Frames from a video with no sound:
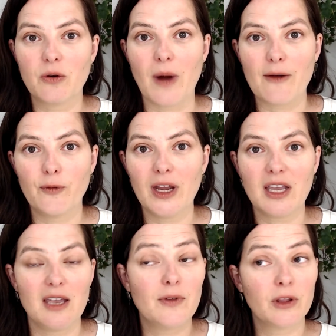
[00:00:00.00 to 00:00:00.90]
graphic,
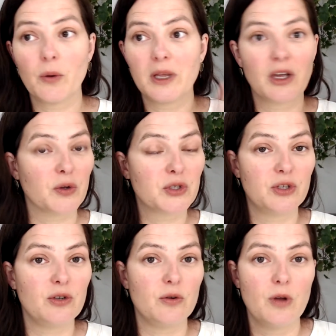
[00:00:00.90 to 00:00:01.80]
even though it goes
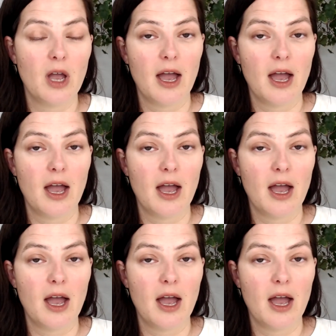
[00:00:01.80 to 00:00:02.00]
to